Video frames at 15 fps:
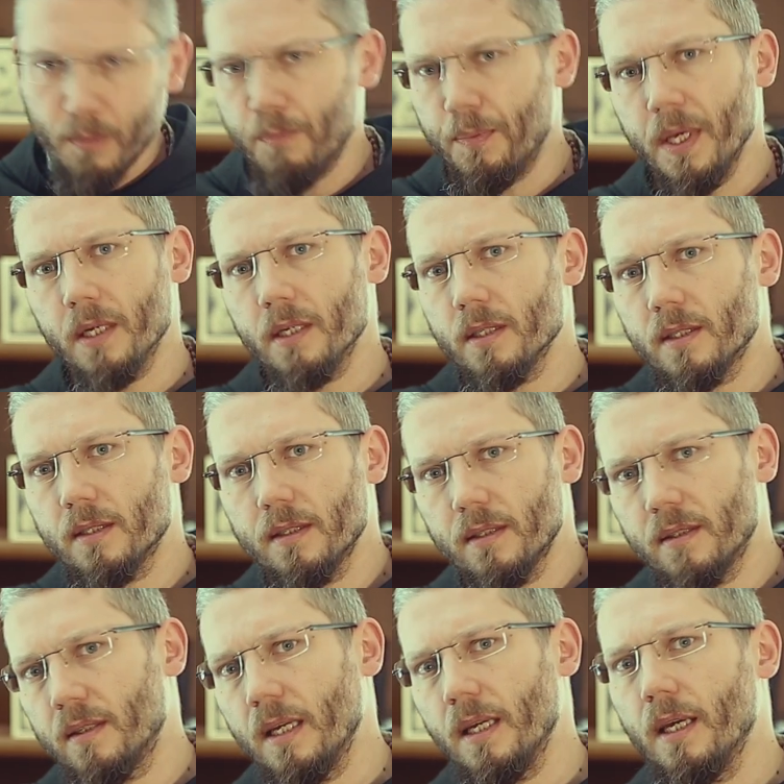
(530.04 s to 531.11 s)
Peter's
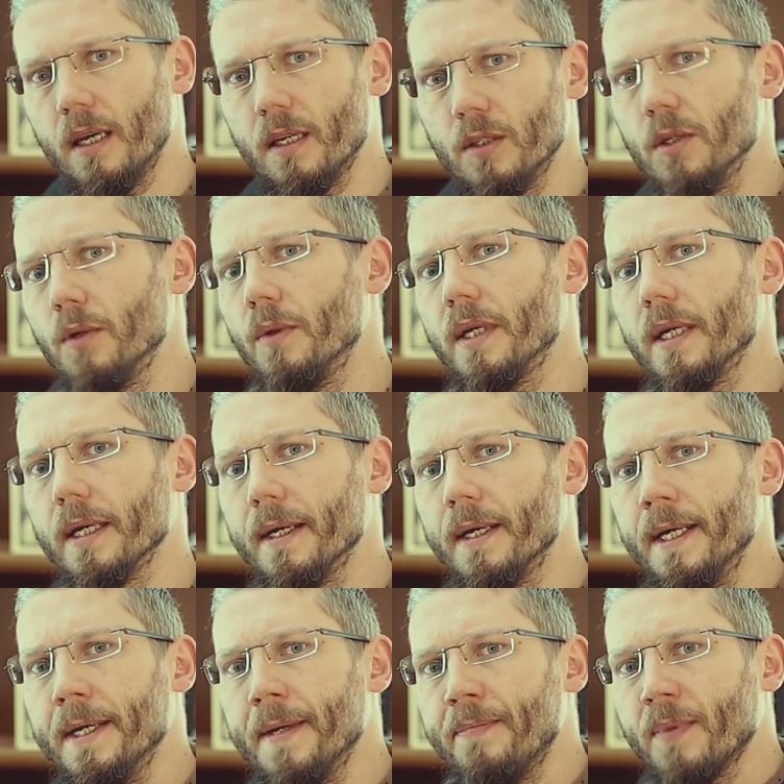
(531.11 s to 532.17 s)
thinking, doing?
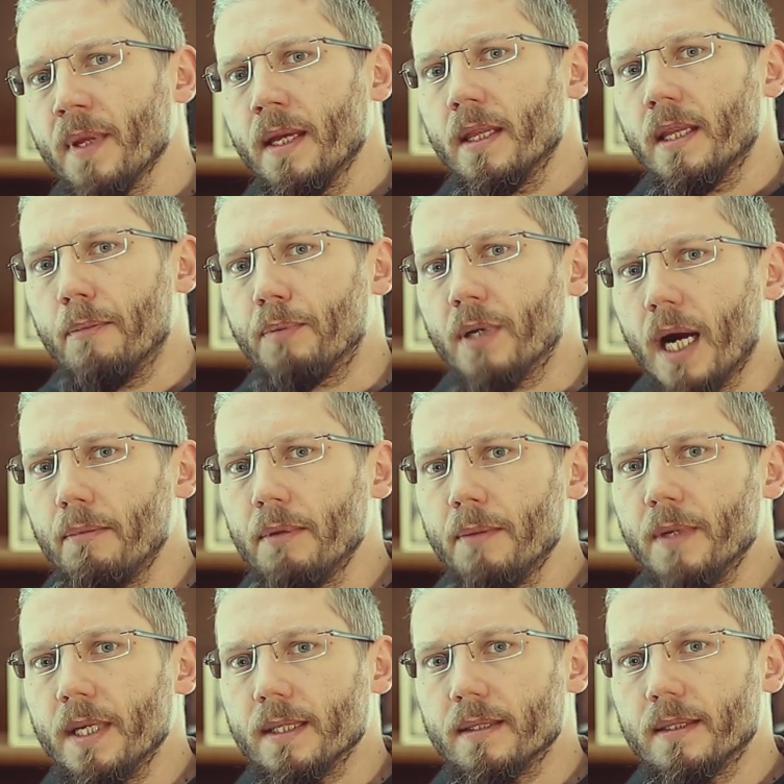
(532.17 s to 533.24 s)
The
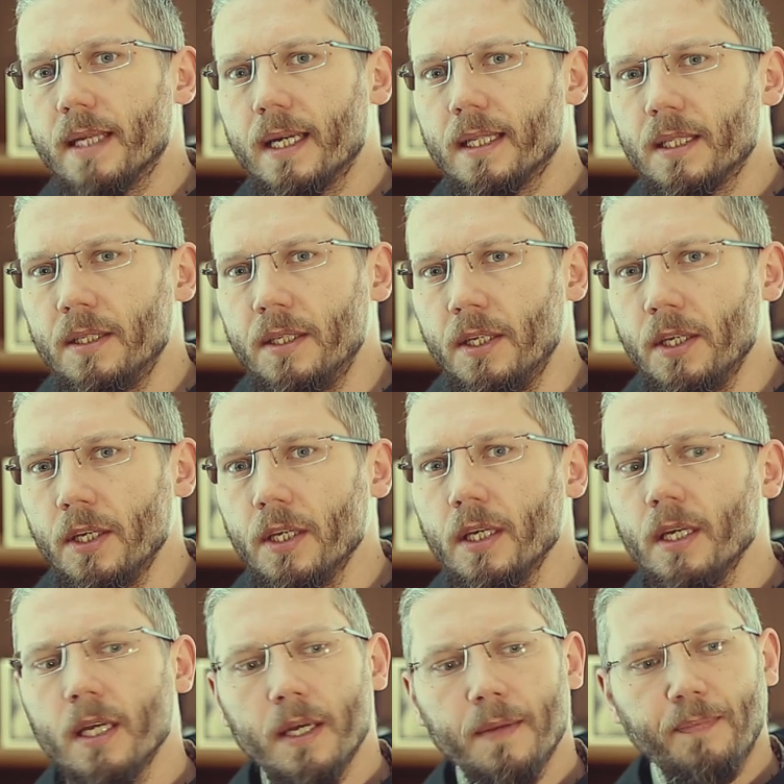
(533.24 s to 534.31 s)
problem is that
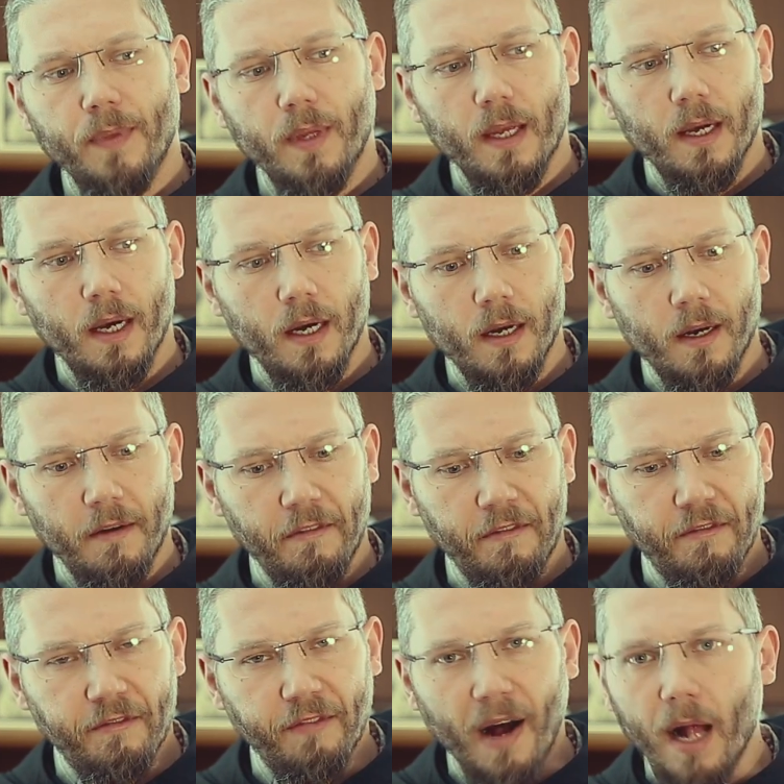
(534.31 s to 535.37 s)
he
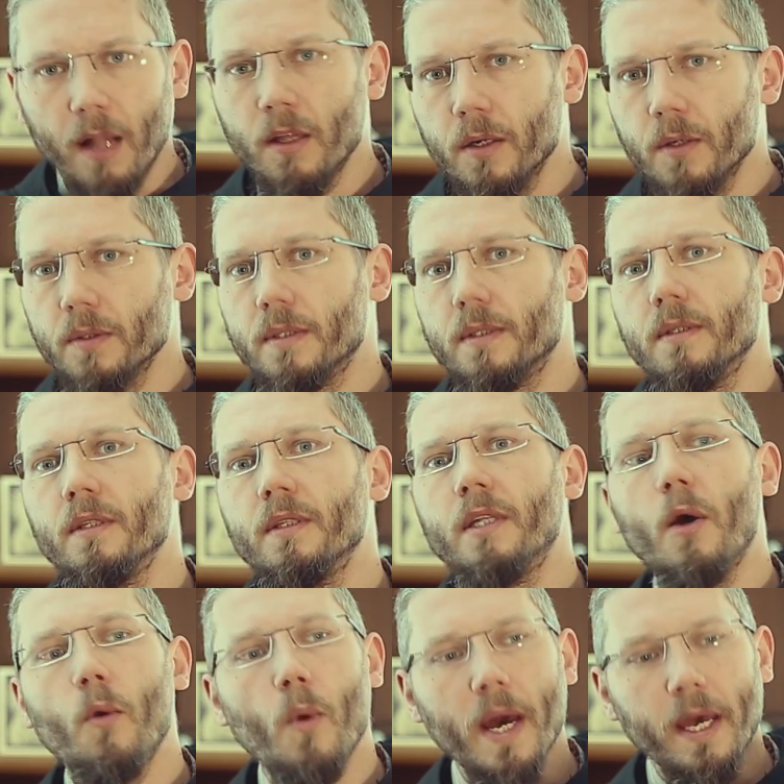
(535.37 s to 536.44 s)
followed
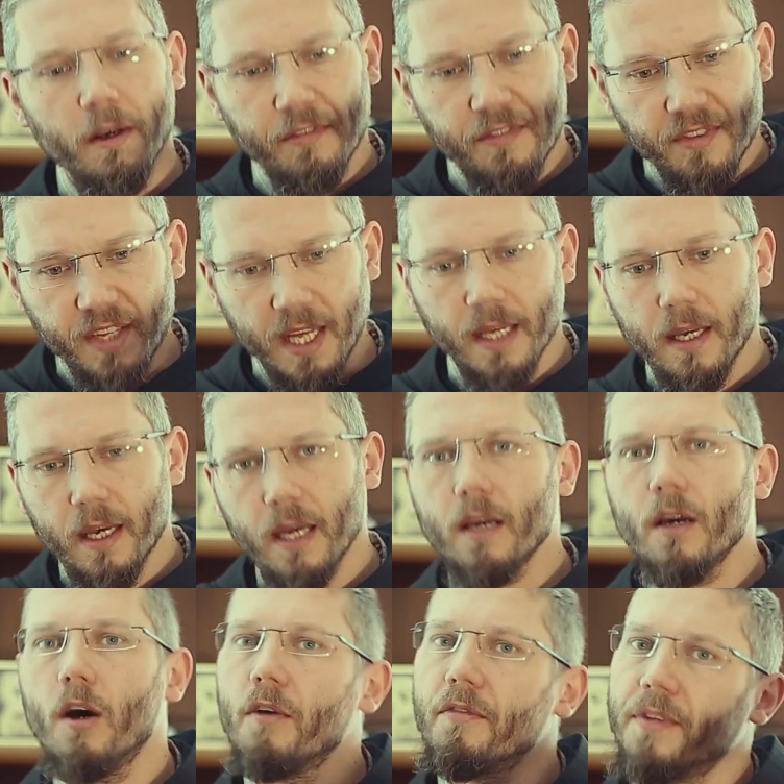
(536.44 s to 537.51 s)
the way of
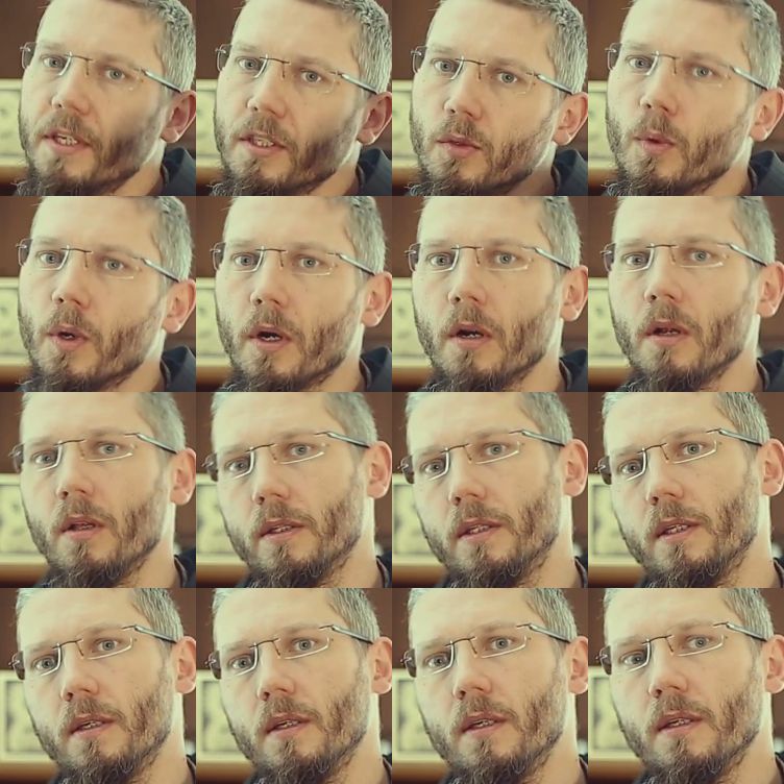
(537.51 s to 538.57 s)
thinking of this world.
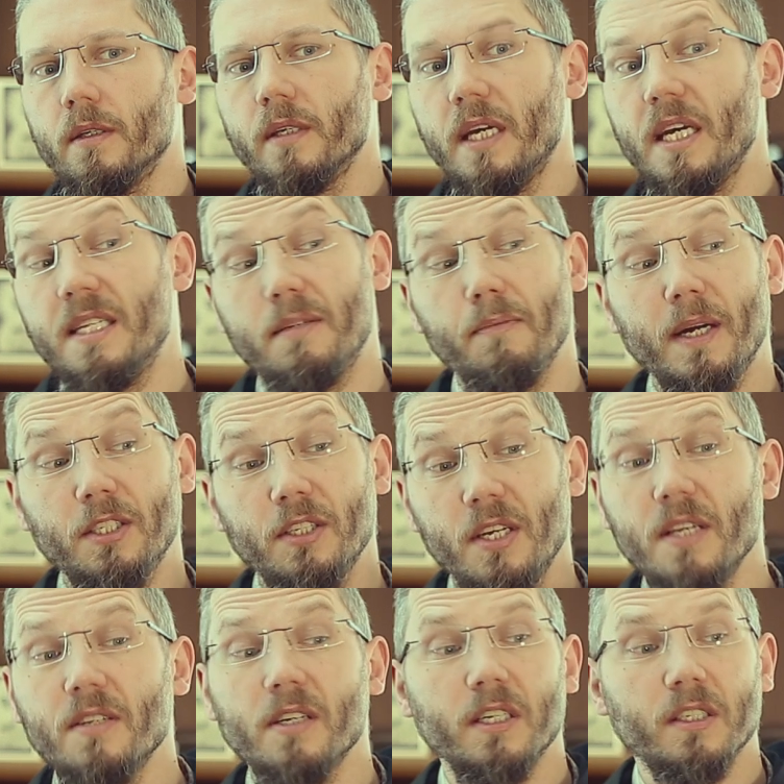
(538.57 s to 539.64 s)
It's much
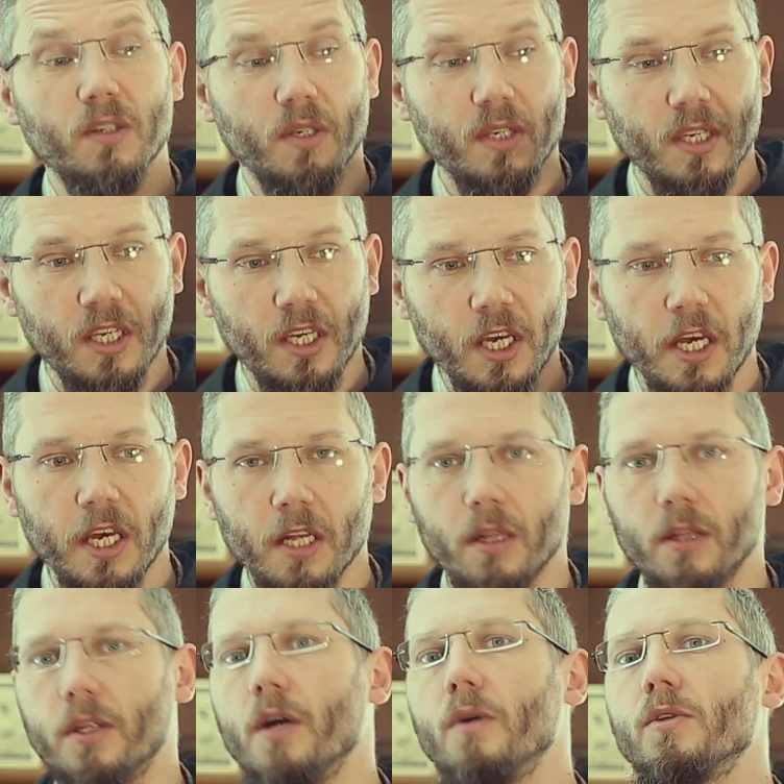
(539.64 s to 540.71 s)
easier to
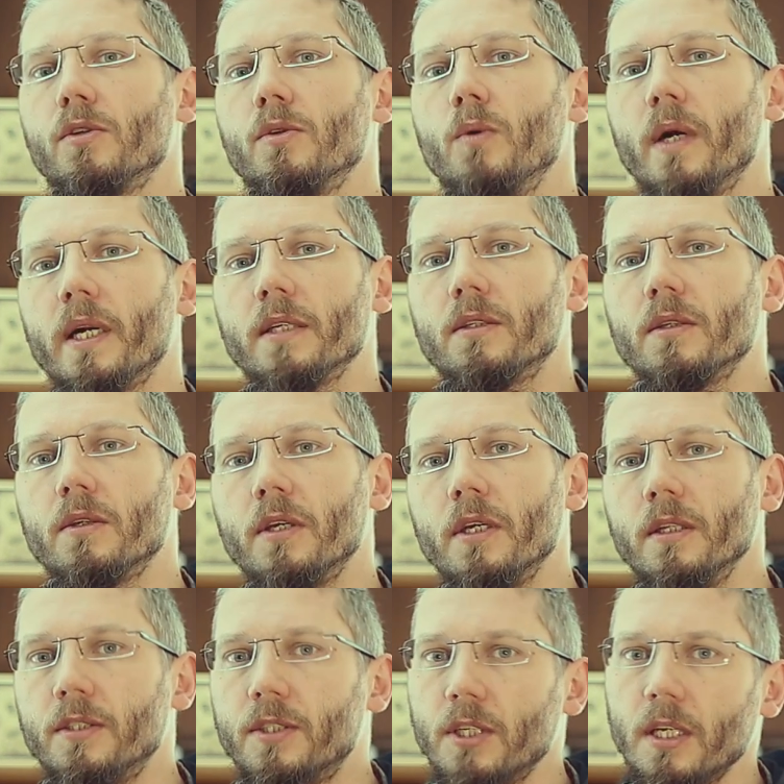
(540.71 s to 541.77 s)
kill those who wanted to
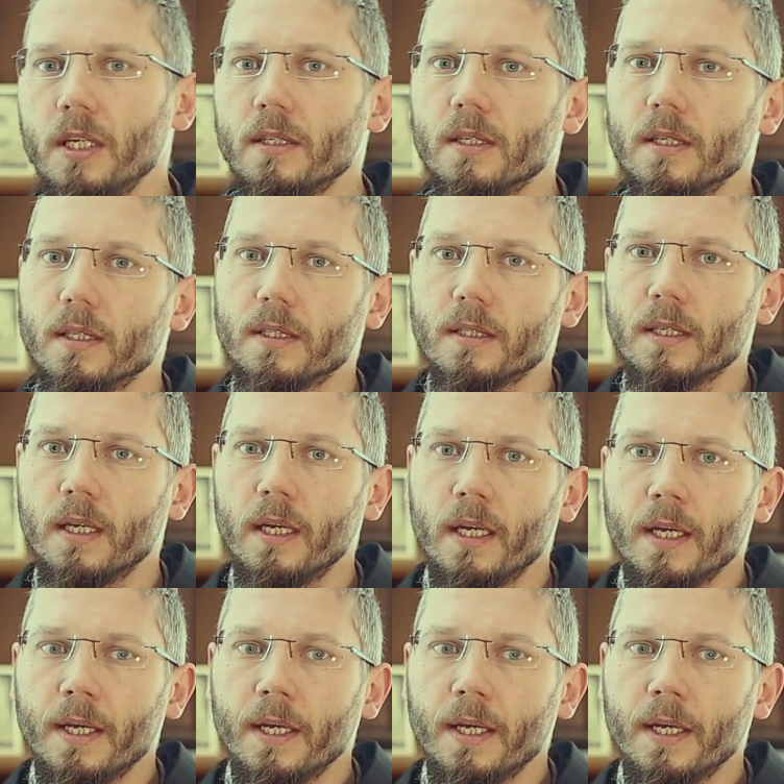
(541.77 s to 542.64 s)
kill Jesus